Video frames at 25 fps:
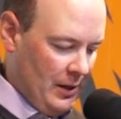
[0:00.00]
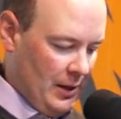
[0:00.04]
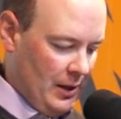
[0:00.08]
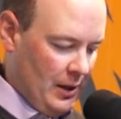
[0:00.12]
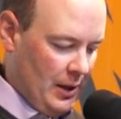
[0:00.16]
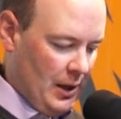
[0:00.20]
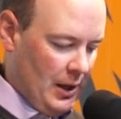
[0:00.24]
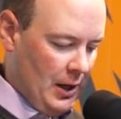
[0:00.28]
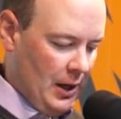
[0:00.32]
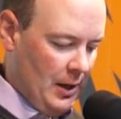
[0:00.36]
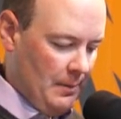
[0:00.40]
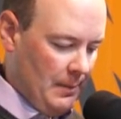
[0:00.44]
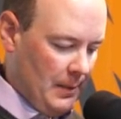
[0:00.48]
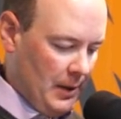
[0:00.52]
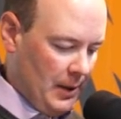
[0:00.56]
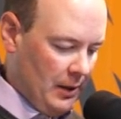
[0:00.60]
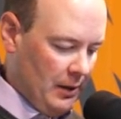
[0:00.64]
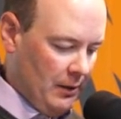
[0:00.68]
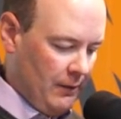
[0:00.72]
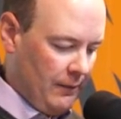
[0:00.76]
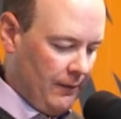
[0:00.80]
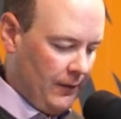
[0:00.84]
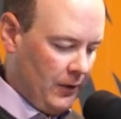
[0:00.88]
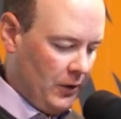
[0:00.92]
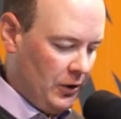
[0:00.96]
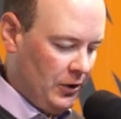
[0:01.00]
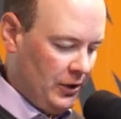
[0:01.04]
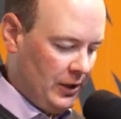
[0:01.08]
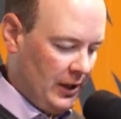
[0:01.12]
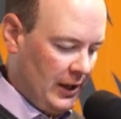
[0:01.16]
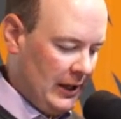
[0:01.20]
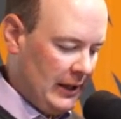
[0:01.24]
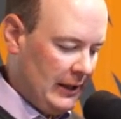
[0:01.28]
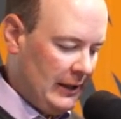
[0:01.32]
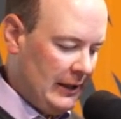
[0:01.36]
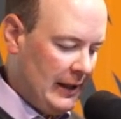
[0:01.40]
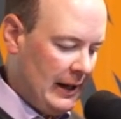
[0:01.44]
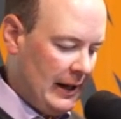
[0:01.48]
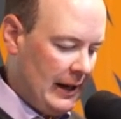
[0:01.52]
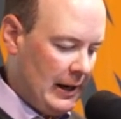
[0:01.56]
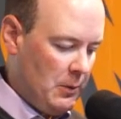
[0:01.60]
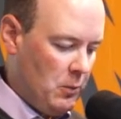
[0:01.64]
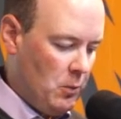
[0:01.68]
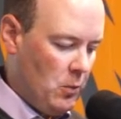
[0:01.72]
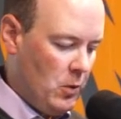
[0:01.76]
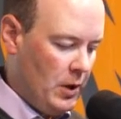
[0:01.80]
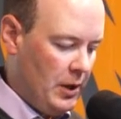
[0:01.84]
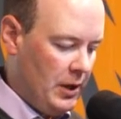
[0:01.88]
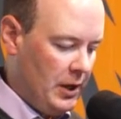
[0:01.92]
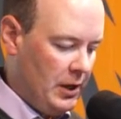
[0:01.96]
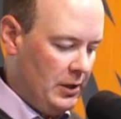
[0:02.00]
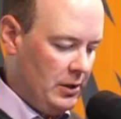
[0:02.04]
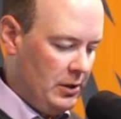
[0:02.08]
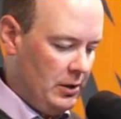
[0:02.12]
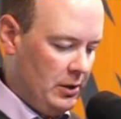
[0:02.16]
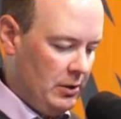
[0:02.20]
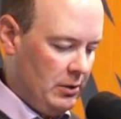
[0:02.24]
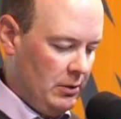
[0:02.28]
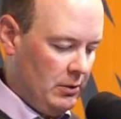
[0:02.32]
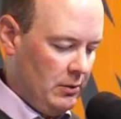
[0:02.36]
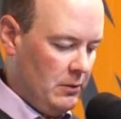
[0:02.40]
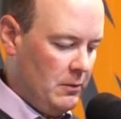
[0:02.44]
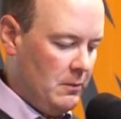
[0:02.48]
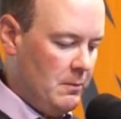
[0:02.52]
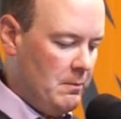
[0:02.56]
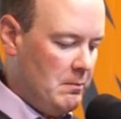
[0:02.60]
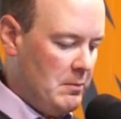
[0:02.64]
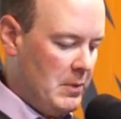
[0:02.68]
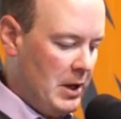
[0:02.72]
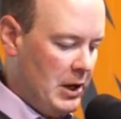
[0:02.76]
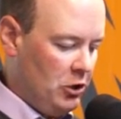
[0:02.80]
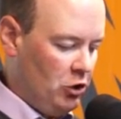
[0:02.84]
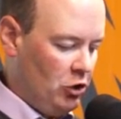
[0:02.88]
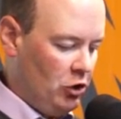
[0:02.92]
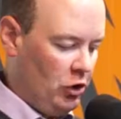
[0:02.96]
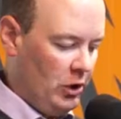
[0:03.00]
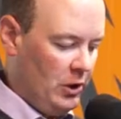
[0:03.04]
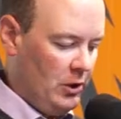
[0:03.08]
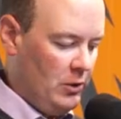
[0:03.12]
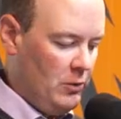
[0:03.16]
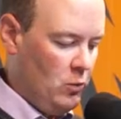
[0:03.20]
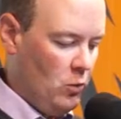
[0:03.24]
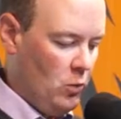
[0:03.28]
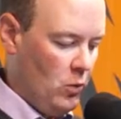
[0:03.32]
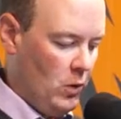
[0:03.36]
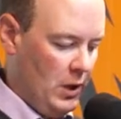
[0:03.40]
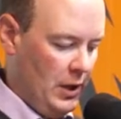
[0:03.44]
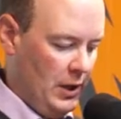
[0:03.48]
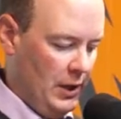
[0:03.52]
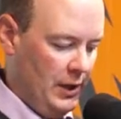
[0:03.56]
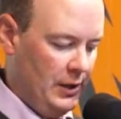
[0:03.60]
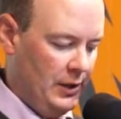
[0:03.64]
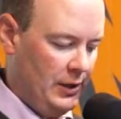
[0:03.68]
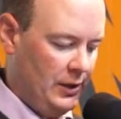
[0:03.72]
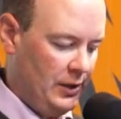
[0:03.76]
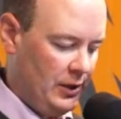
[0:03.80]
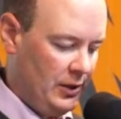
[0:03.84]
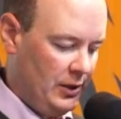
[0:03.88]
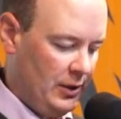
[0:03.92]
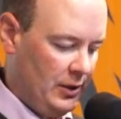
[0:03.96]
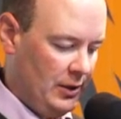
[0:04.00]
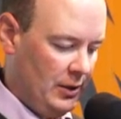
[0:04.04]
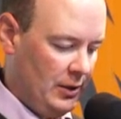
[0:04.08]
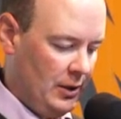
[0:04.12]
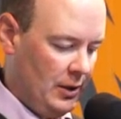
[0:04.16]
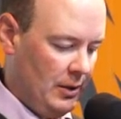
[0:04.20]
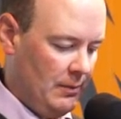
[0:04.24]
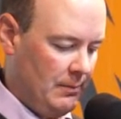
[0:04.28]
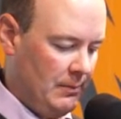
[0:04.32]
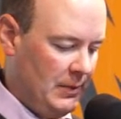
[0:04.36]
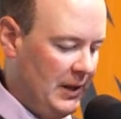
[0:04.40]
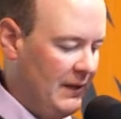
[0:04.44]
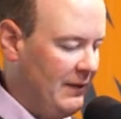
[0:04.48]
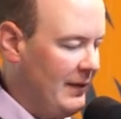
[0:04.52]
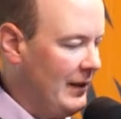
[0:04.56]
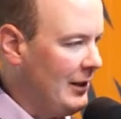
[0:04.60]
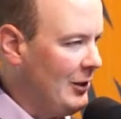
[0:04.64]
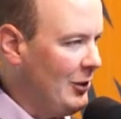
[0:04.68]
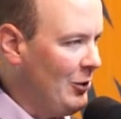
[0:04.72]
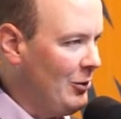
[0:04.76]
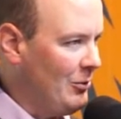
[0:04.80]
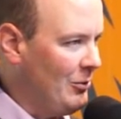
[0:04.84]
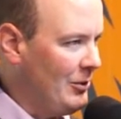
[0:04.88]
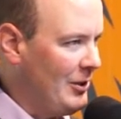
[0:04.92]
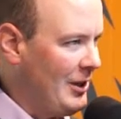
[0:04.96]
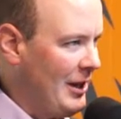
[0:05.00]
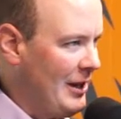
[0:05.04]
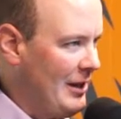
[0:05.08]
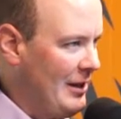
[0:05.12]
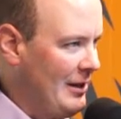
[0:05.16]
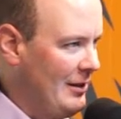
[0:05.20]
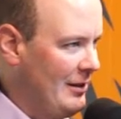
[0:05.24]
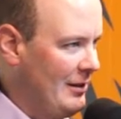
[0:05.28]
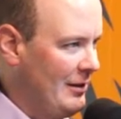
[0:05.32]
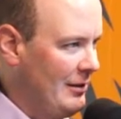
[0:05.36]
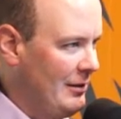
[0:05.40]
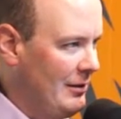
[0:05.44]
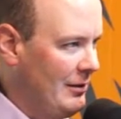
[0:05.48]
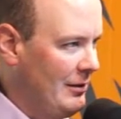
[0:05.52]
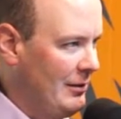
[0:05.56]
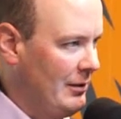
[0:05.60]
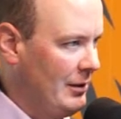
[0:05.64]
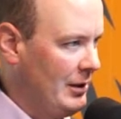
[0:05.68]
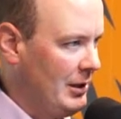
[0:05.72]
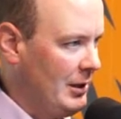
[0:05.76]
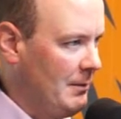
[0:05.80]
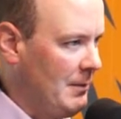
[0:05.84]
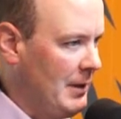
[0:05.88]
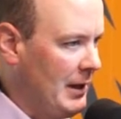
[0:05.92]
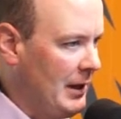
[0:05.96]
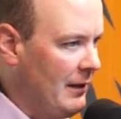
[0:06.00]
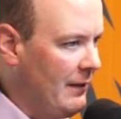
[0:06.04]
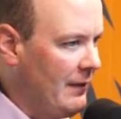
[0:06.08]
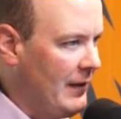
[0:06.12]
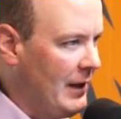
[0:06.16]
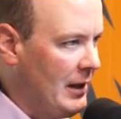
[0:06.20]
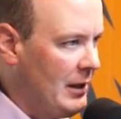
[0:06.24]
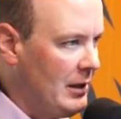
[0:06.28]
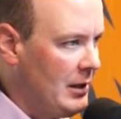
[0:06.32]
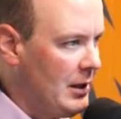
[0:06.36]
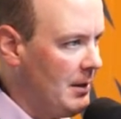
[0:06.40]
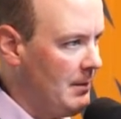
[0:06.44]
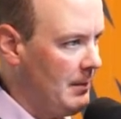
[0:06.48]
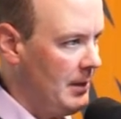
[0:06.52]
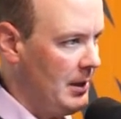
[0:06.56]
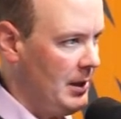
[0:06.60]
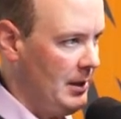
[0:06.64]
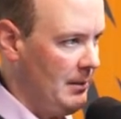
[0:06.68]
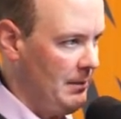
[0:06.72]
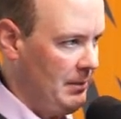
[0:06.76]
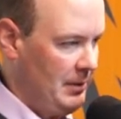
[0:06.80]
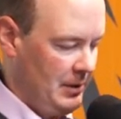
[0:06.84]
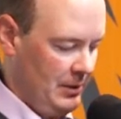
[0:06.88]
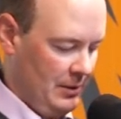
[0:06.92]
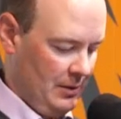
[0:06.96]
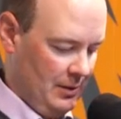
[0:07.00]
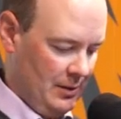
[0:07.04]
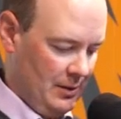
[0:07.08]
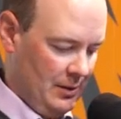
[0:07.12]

Um, first thing that I wanted to mention was um, Giving Tuesday. Yes, That's a big right event coming up.